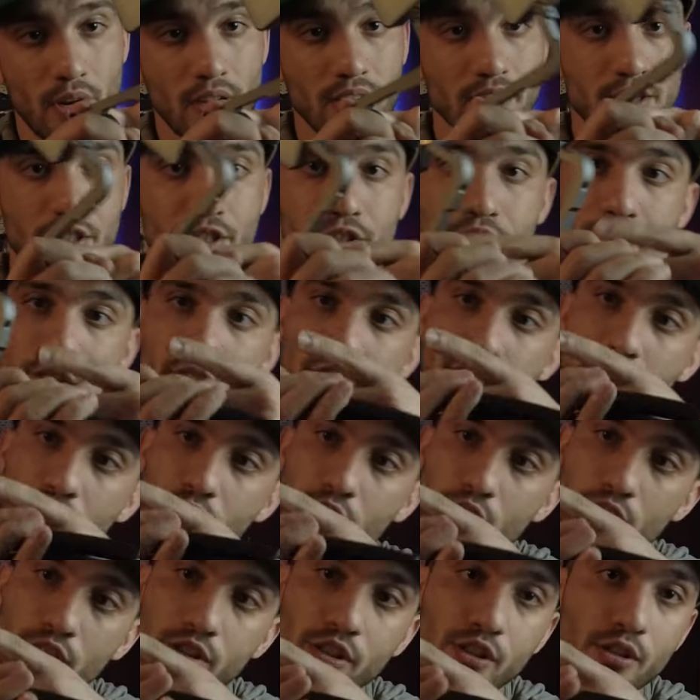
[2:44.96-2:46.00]
right here there's
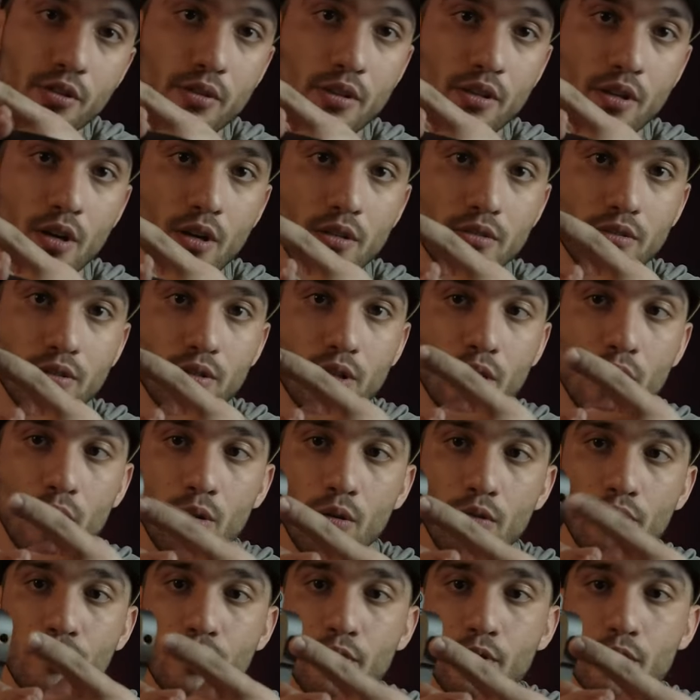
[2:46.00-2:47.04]
also another
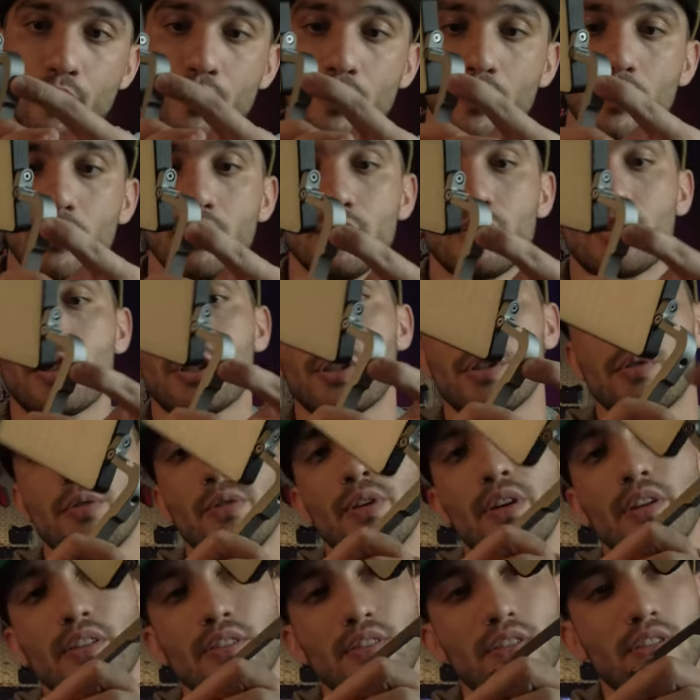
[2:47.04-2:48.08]
hole for uh,
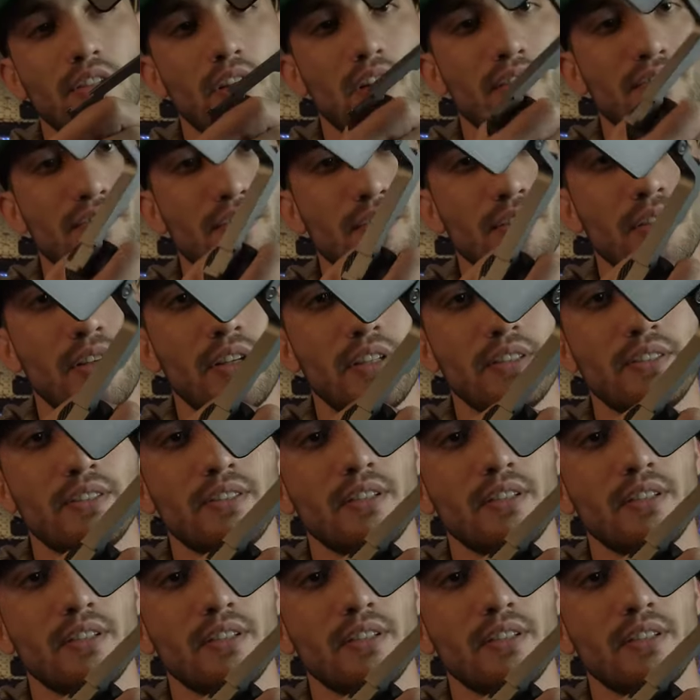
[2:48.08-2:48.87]
screwing stuff to